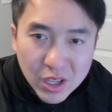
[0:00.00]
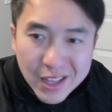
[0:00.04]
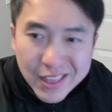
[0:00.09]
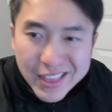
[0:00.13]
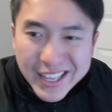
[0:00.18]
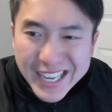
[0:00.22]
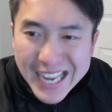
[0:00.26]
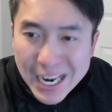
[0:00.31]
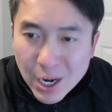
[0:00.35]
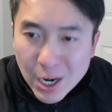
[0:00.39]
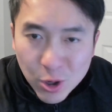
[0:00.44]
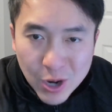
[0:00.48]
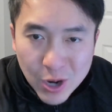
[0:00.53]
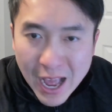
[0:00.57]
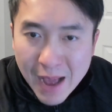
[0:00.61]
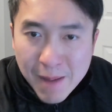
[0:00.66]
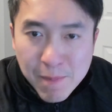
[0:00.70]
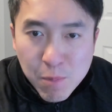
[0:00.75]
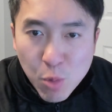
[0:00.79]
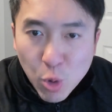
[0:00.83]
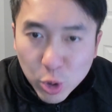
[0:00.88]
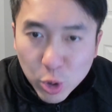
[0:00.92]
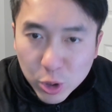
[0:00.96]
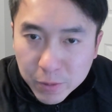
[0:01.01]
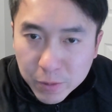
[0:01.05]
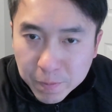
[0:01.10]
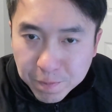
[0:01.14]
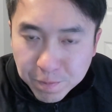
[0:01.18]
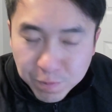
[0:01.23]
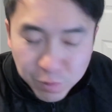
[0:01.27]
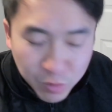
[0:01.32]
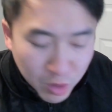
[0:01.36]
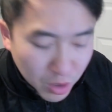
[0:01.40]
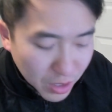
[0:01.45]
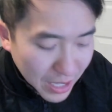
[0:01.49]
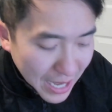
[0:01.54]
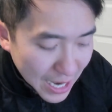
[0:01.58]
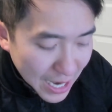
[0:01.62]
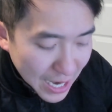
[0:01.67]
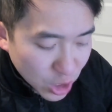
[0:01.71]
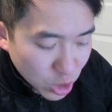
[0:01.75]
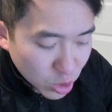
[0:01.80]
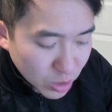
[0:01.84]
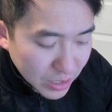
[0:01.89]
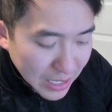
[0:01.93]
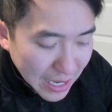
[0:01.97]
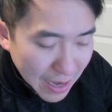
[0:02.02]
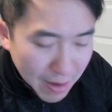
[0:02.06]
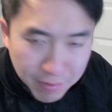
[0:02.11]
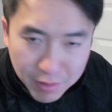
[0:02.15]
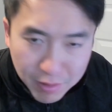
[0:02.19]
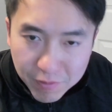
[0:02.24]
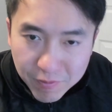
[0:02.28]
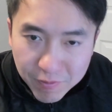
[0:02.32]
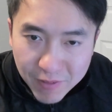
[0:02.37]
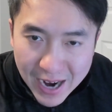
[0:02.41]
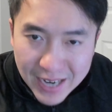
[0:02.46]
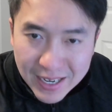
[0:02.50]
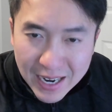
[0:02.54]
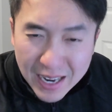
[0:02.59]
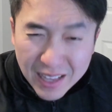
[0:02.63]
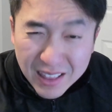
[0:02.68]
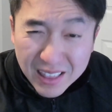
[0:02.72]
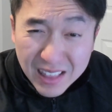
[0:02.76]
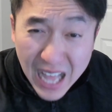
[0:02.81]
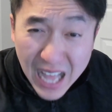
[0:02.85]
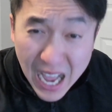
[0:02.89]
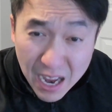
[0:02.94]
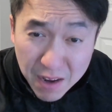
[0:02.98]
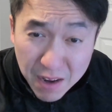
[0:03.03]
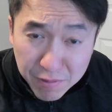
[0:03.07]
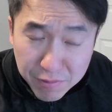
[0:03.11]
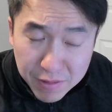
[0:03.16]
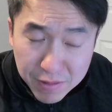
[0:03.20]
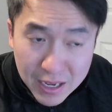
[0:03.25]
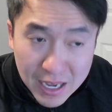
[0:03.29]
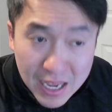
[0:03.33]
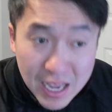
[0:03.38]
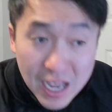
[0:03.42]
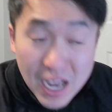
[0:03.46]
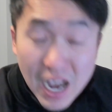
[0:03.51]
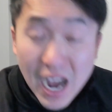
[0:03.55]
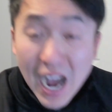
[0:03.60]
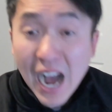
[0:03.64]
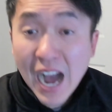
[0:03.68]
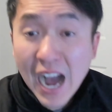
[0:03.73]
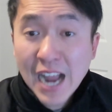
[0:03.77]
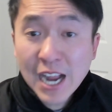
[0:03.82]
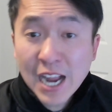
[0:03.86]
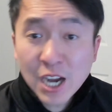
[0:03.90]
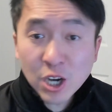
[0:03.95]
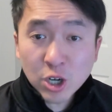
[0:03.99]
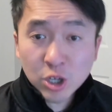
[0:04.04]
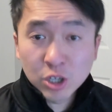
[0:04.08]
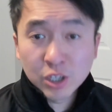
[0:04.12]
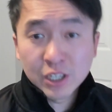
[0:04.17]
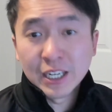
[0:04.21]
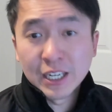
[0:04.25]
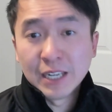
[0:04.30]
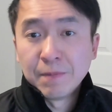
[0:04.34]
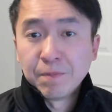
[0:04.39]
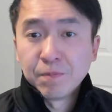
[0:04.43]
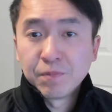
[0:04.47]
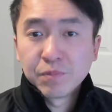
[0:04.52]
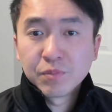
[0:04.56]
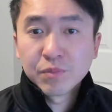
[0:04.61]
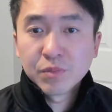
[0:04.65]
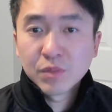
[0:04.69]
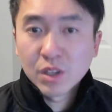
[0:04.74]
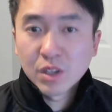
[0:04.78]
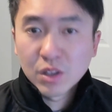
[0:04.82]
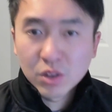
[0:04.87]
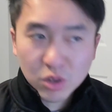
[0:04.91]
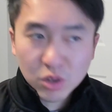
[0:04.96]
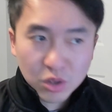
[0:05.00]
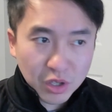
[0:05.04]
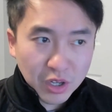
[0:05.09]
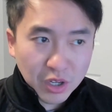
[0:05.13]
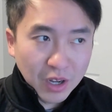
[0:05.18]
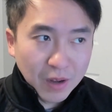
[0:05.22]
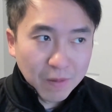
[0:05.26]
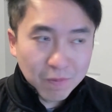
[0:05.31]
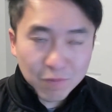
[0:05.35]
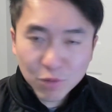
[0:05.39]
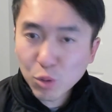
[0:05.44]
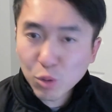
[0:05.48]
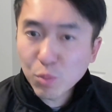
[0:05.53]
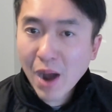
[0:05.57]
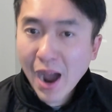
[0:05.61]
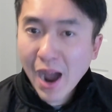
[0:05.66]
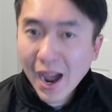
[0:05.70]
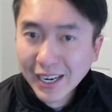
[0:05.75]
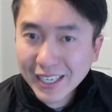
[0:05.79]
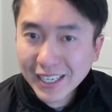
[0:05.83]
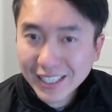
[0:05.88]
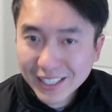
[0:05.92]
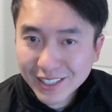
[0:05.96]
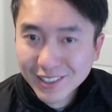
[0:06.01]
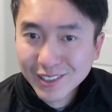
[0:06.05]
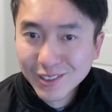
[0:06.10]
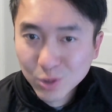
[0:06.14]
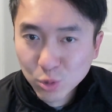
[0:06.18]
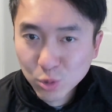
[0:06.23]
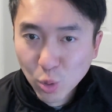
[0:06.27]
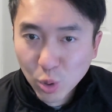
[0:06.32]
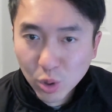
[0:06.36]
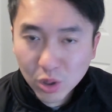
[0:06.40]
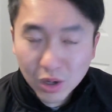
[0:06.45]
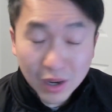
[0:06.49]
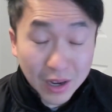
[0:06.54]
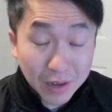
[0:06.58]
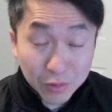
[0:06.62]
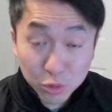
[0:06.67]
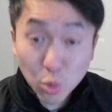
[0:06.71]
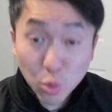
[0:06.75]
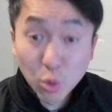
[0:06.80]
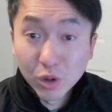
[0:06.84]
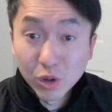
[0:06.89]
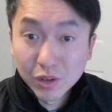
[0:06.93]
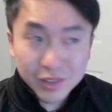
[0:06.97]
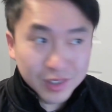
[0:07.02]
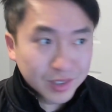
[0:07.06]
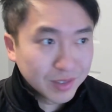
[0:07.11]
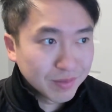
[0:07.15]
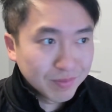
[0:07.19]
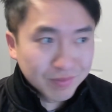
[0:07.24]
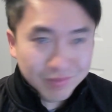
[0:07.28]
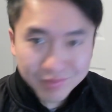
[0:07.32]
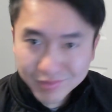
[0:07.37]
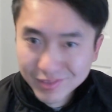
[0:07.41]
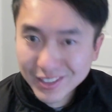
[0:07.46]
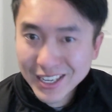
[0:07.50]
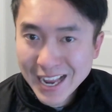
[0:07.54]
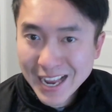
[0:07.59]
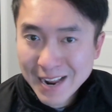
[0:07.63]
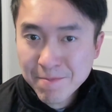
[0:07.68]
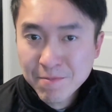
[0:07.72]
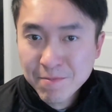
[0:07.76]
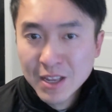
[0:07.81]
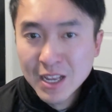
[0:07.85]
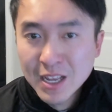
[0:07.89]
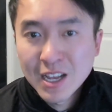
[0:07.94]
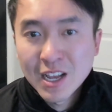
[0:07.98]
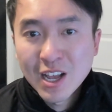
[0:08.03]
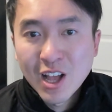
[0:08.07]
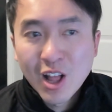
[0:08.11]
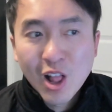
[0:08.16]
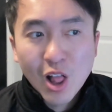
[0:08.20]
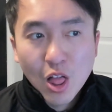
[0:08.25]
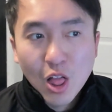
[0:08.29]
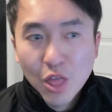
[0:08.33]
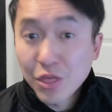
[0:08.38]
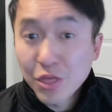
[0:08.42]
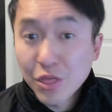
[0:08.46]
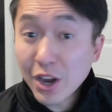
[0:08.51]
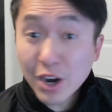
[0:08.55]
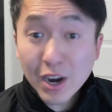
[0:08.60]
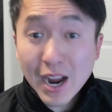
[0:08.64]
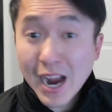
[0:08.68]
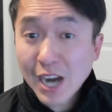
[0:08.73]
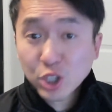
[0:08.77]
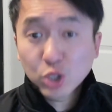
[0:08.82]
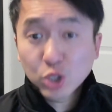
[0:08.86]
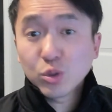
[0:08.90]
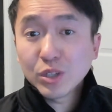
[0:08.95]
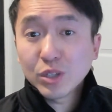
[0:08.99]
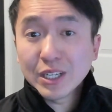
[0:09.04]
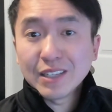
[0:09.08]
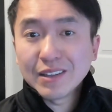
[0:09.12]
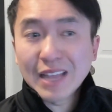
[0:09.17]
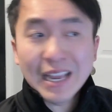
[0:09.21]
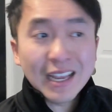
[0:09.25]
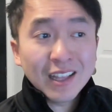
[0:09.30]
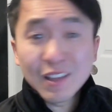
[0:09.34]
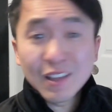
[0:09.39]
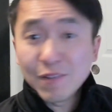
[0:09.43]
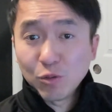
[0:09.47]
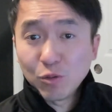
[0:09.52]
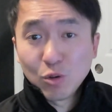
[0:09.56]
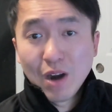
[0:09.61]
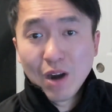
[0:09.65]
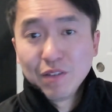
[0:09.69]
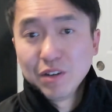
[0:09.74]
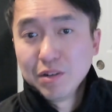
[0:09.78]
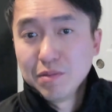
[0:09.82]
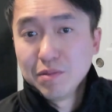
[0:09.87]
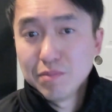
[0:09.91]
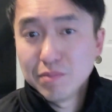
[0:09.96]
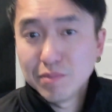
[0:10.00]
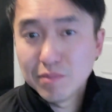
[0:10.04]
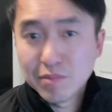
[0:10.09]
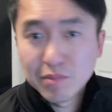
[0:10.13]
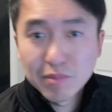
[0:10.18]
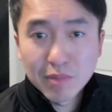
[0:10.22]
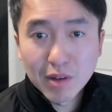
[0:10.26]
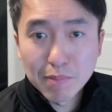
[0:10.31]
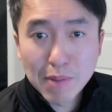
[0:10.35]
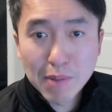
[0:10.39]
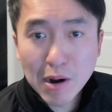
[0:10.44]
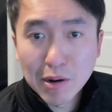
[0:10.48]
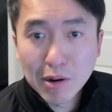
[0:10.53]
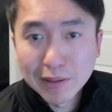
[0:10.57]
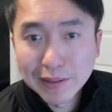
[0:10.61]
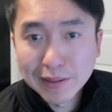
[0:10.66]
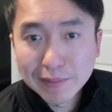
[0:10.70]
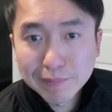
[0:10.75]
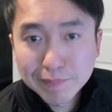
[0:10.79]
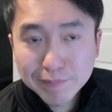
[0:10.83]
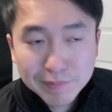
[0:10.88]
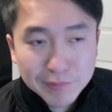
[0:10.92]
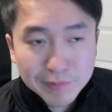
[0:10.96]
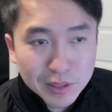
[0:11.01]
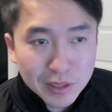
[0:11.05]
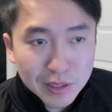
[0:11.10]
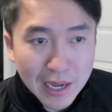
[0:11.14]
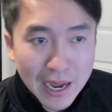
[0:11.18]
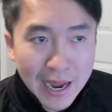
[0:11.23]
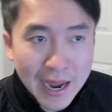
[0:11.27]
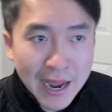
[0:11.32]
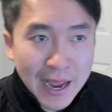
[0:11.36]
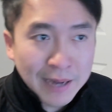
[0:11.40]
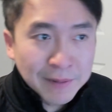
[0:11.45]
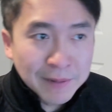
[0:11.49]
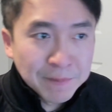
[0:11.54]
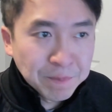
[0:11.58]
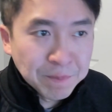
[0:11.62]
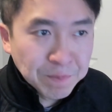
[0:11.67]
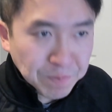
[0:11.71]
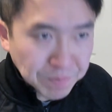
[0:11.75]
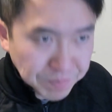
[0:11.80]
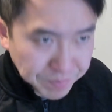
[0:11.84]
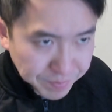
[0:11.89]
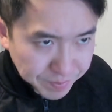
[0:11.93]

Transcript: The kin are not immortal. They actually have a finite life. Ironkin, the robotic dwarves kin, they can live forever, apparently. And